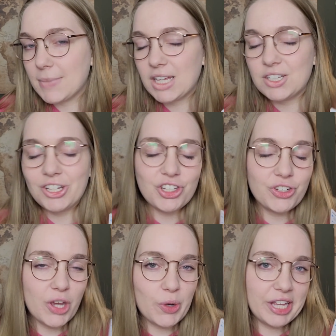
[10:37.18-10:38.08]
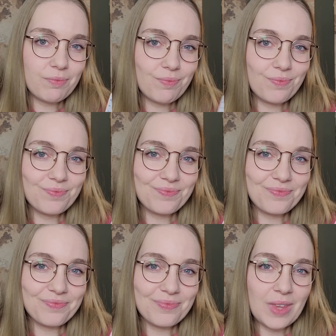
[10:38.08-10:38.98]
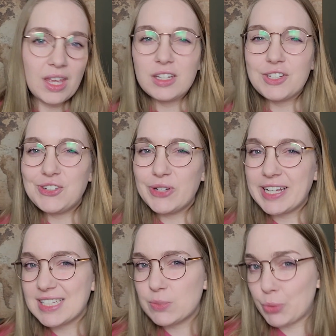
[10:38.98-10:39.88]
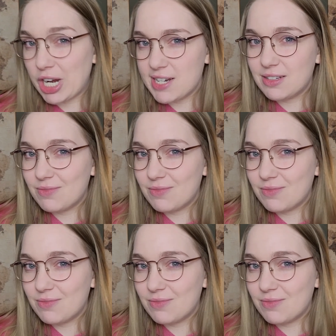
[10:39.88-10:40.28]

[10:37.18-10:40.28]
Did you know it? Did you guess Sprite?